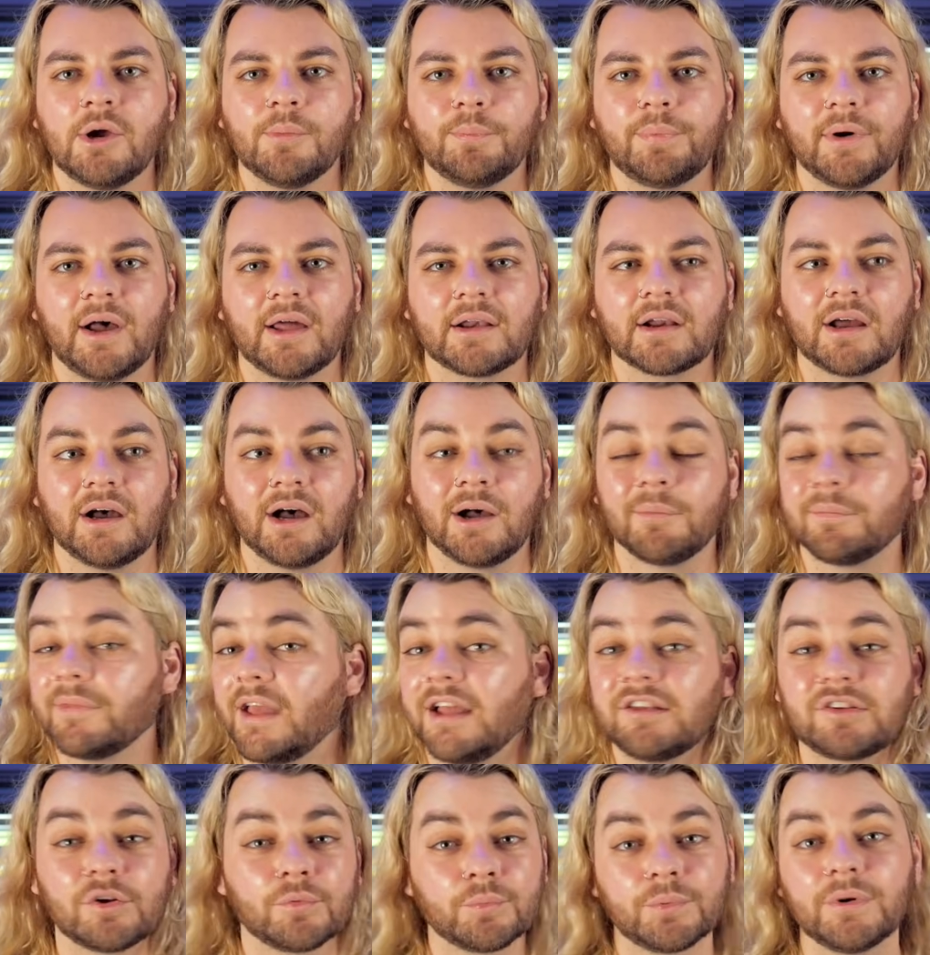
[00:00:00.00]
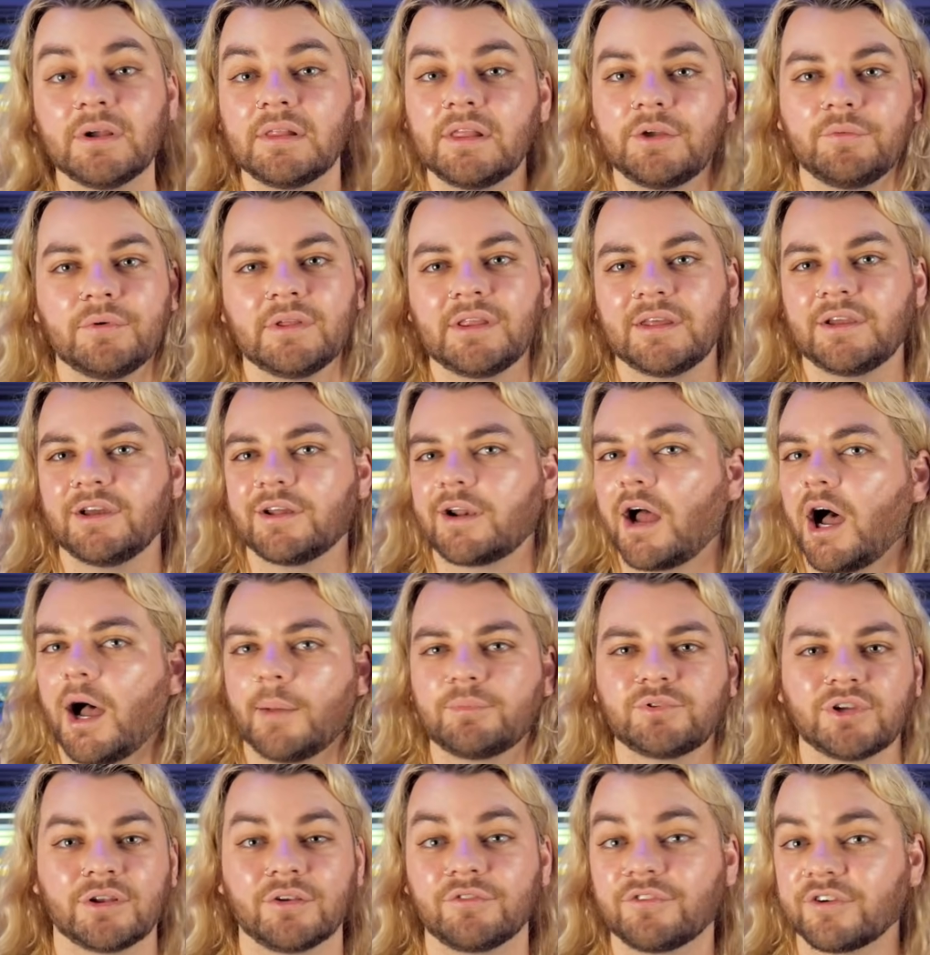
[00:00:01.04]
But um, it's a really, really good
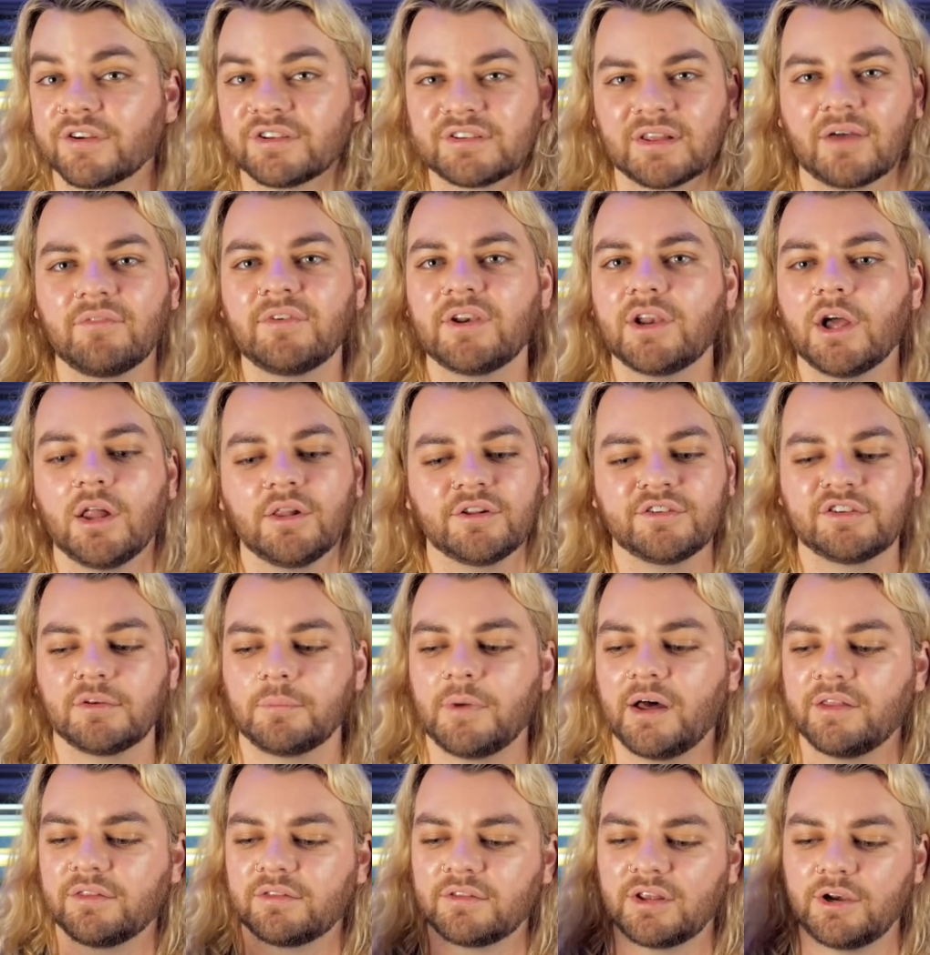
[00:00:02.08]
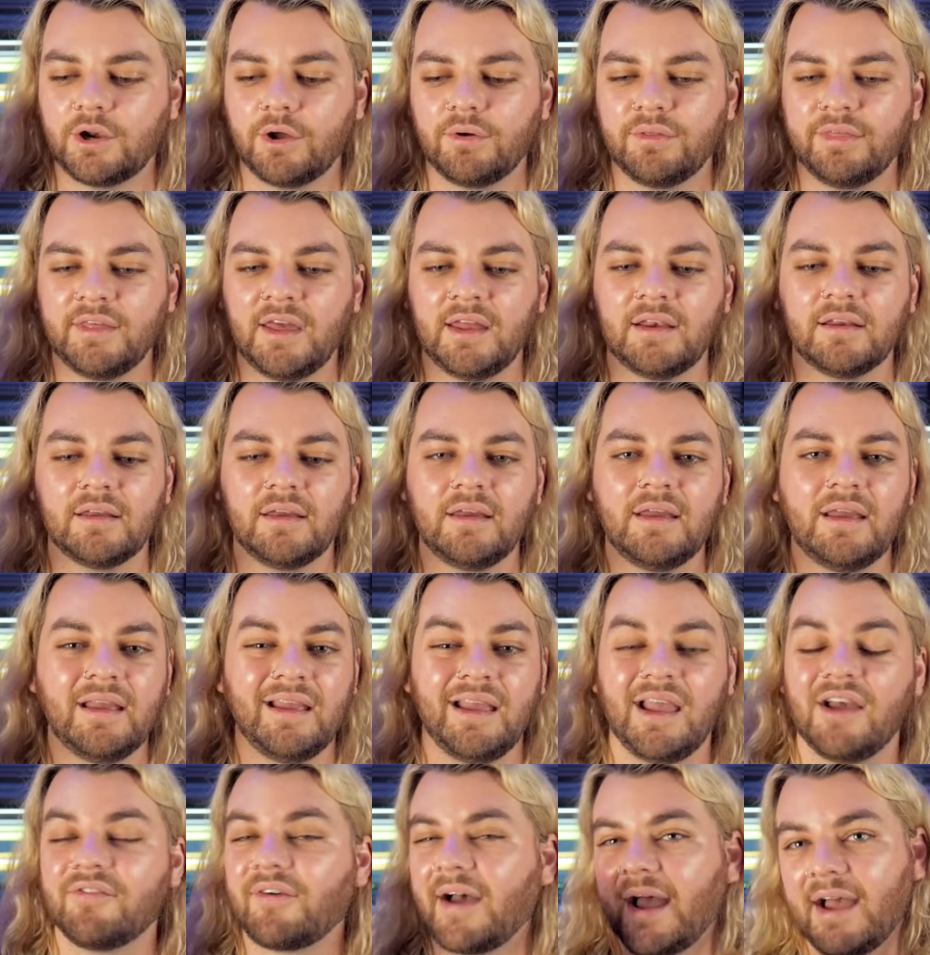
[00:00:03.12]
option. For $7 $10 a month to know that
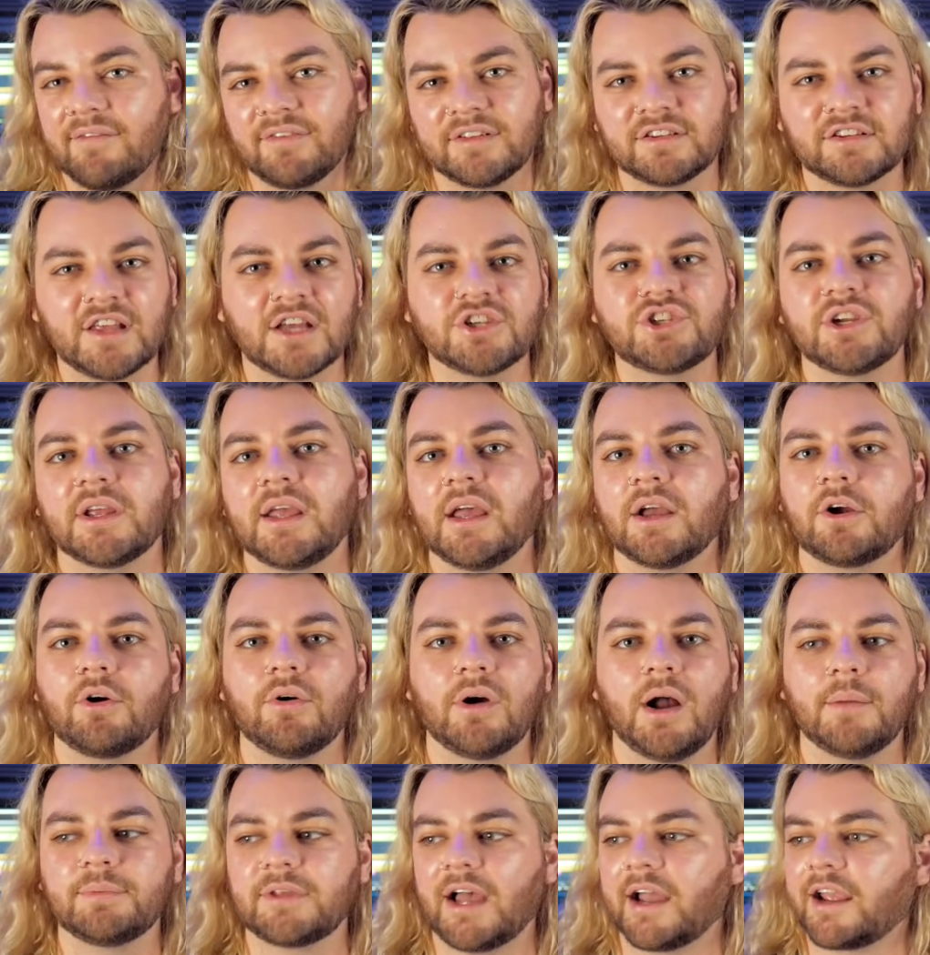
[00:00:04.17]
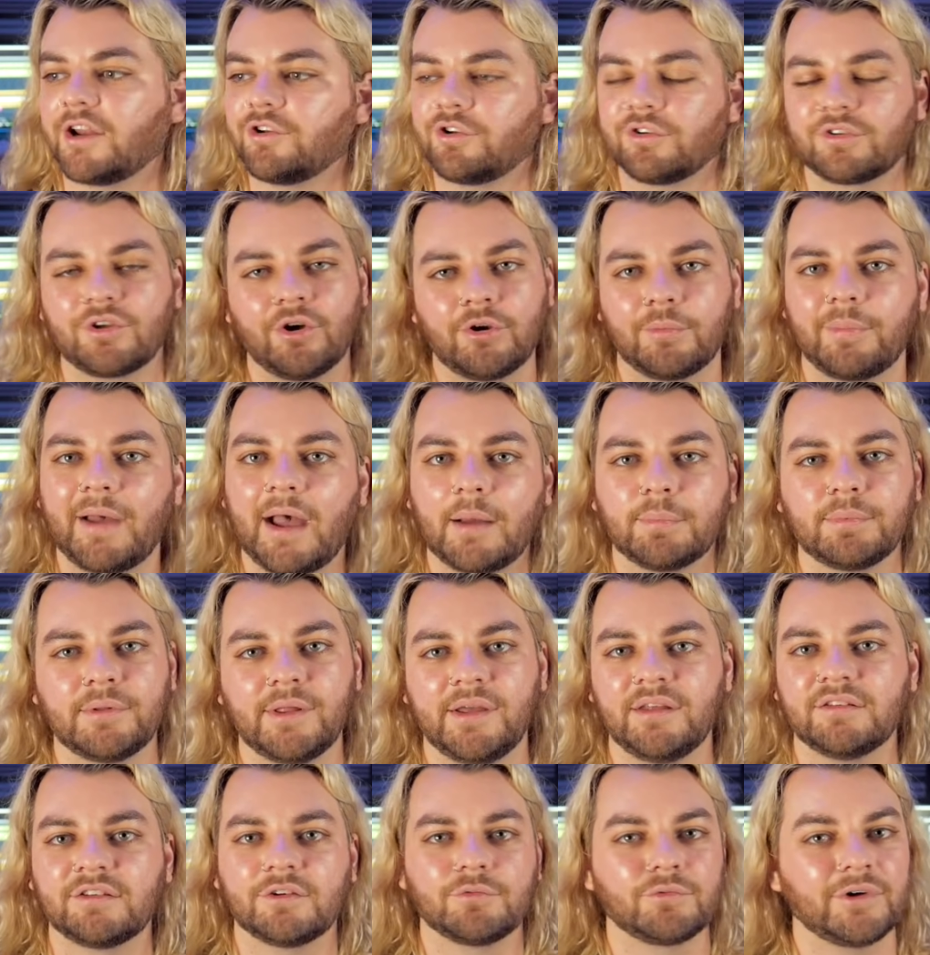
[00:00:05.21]
if I have a session get corrupt, I can just go to
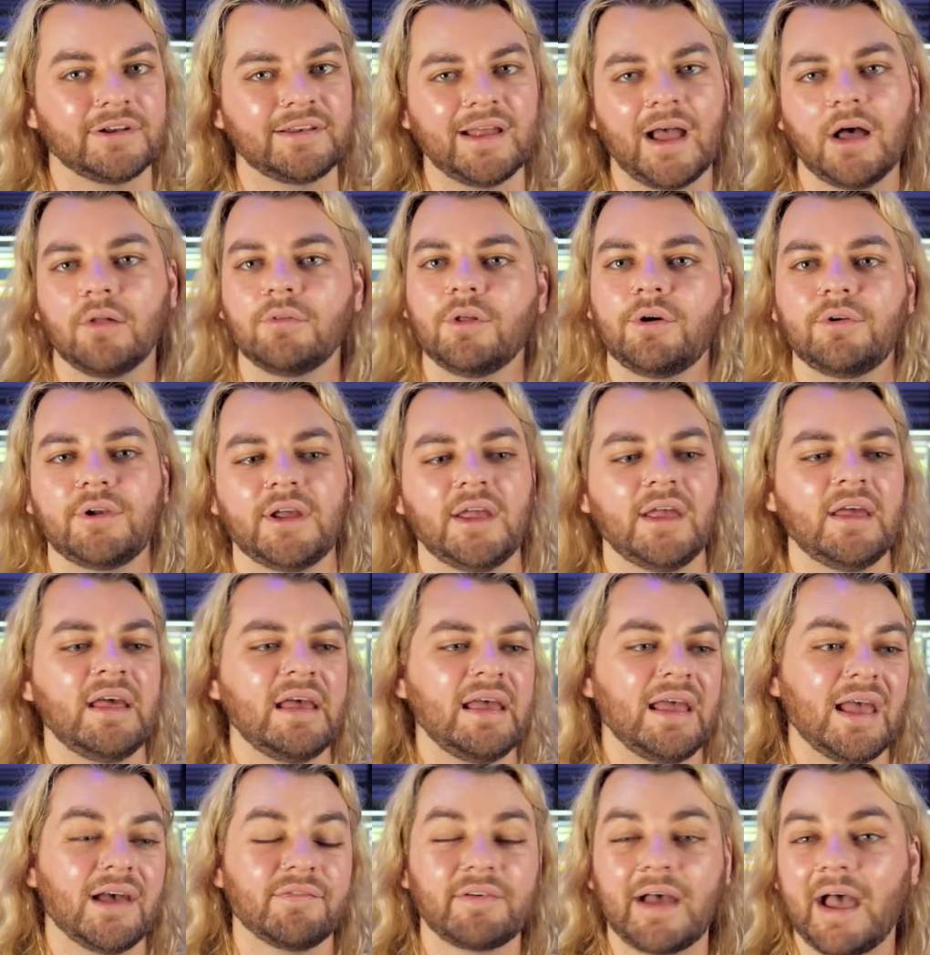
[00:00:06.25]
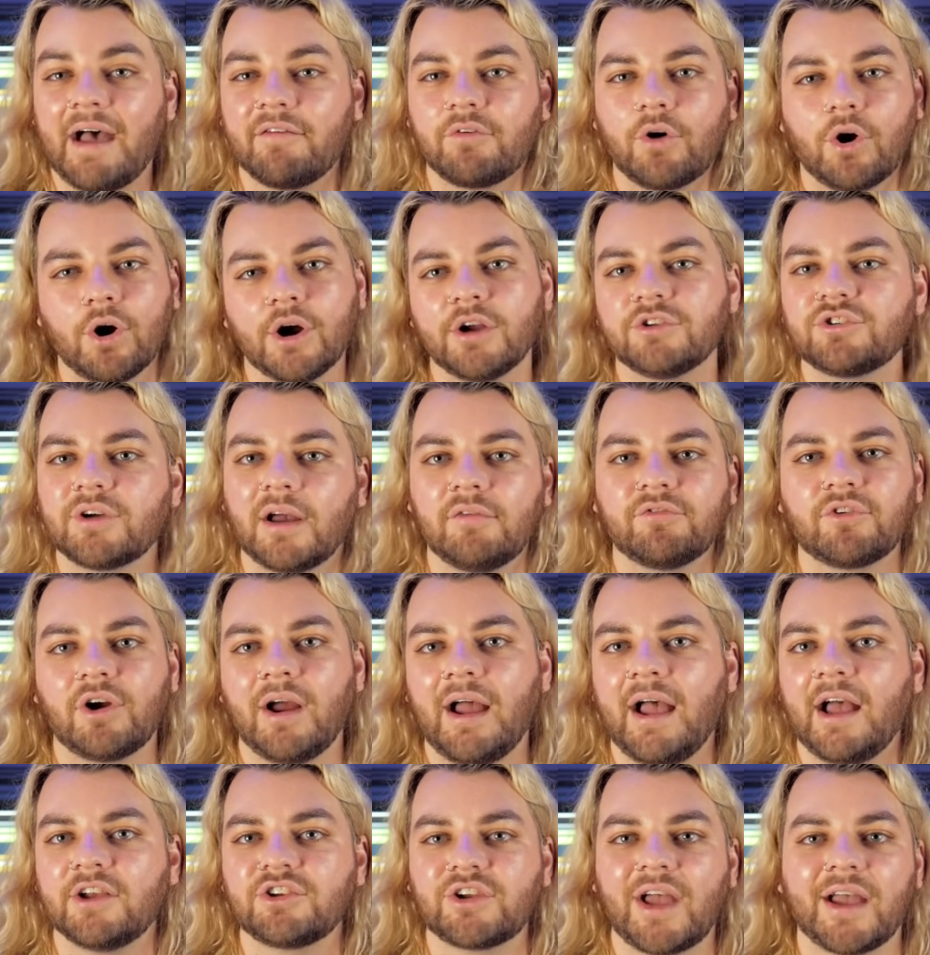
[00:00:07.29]
Backblaze and re-download it. If I have a hard drive
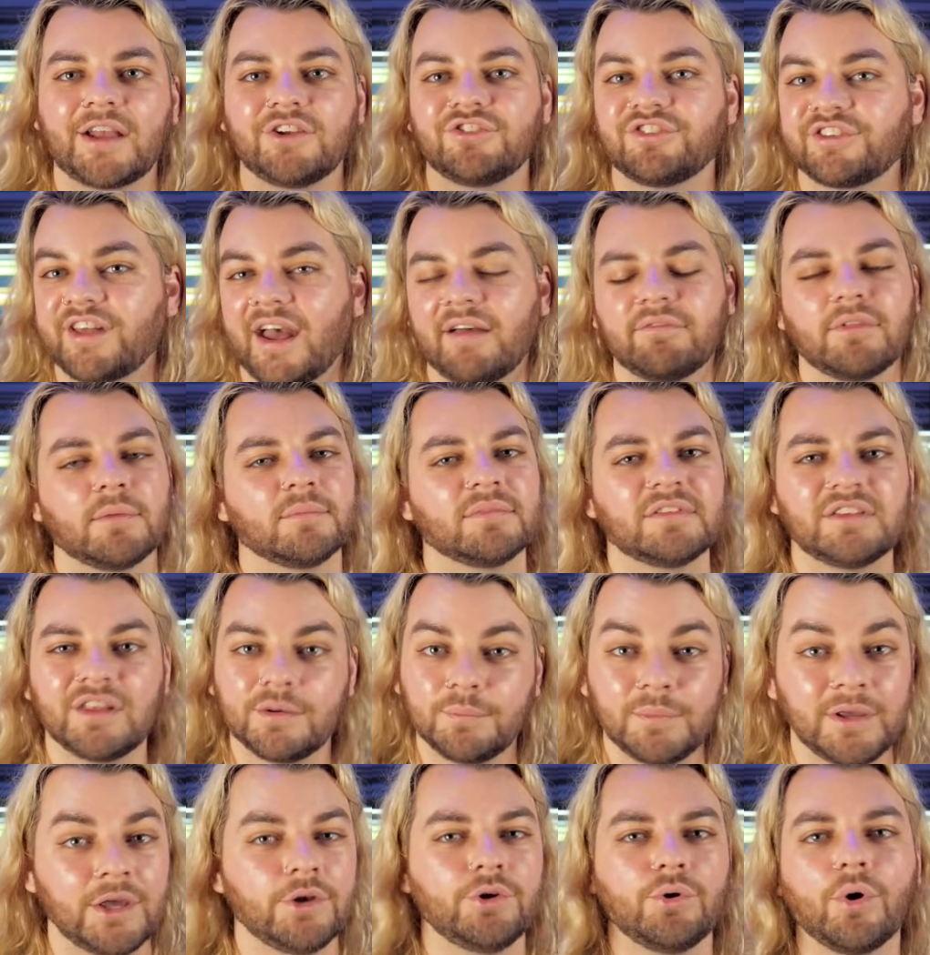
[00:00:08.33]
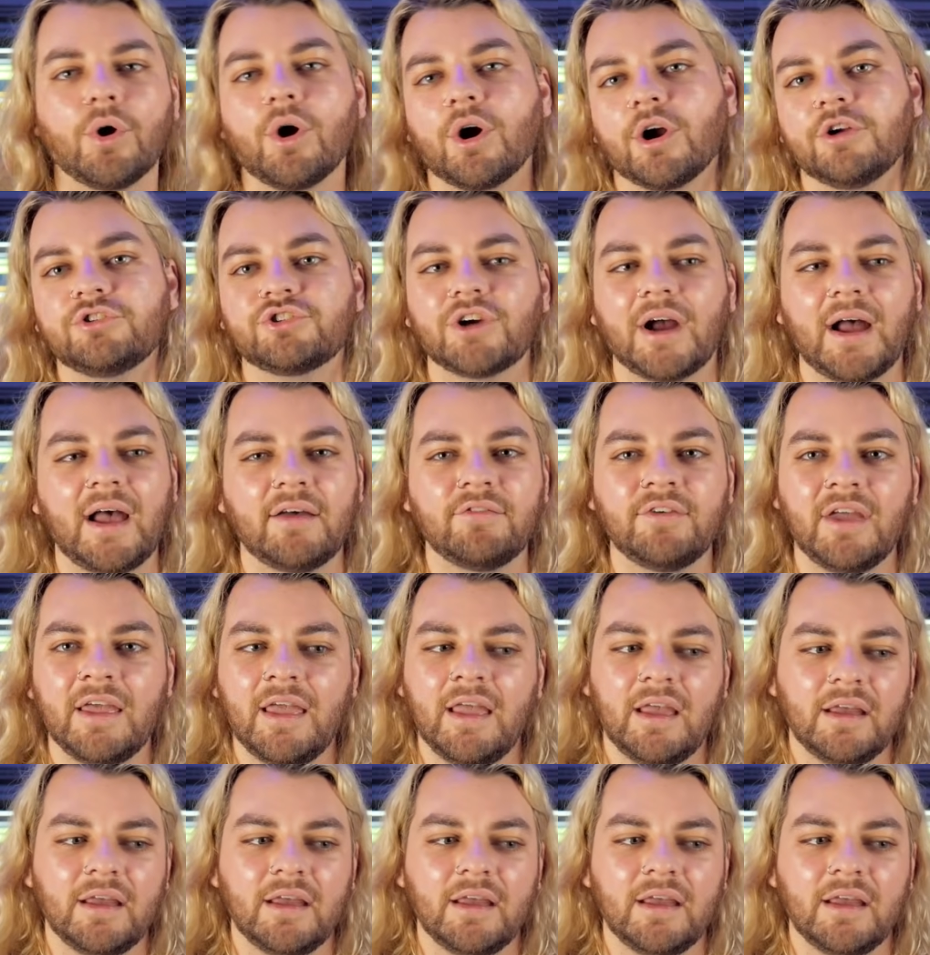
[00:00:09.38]
crash, I can just have them send me a new hard drive.